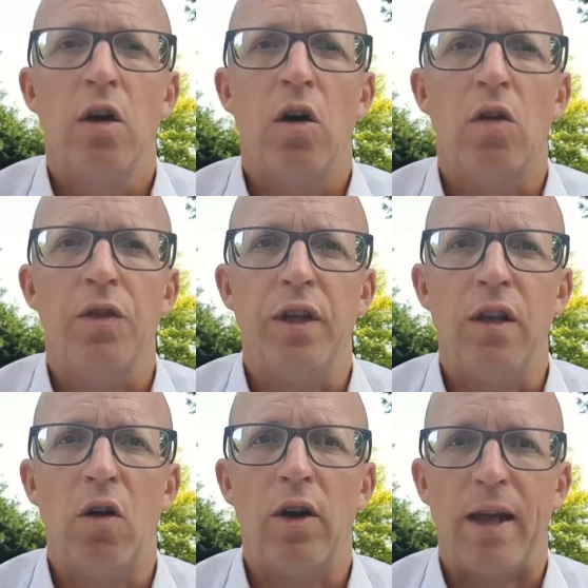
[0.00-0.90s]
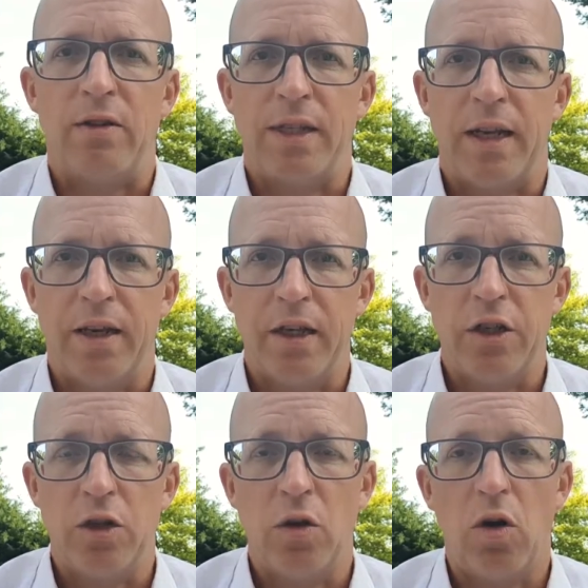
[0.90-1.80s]
on the long outstanding
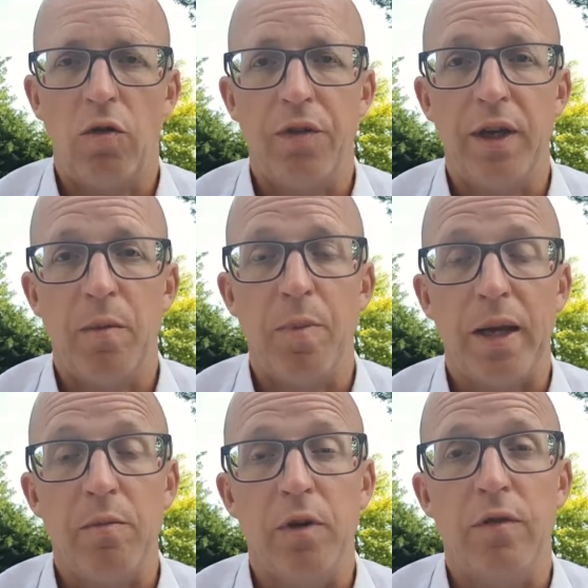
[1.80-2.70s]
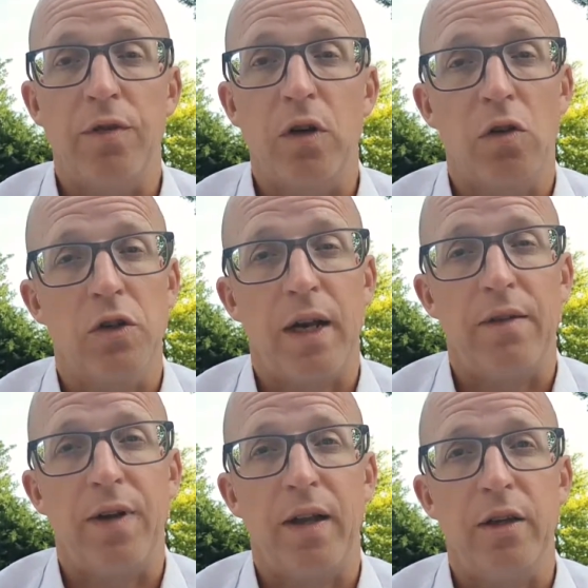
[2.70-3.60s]
issue of the abatement for
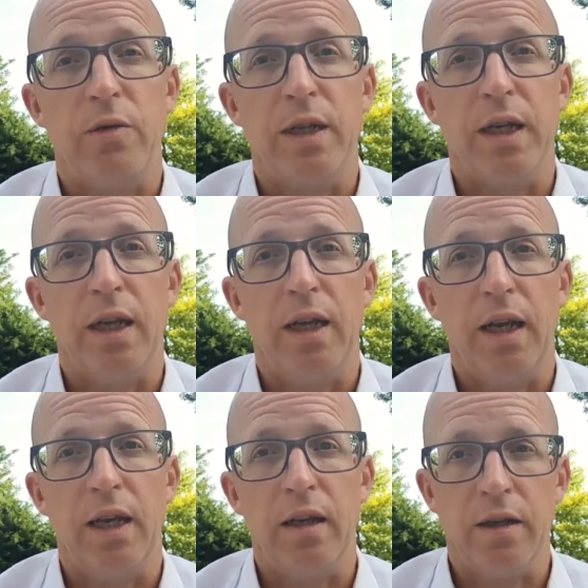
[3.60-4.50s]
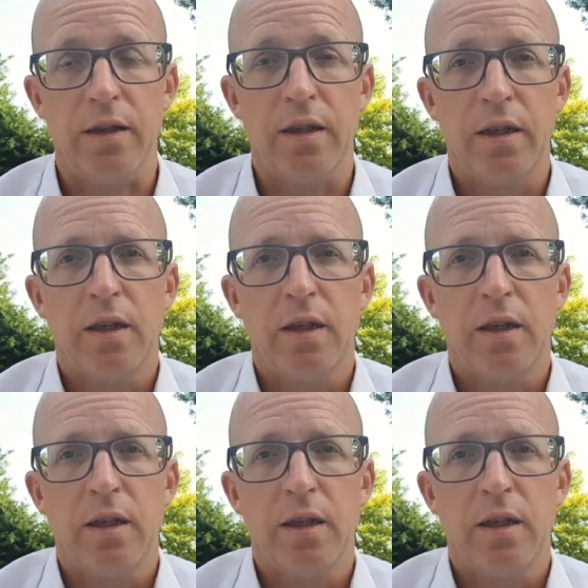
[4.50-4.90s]
contract values in England.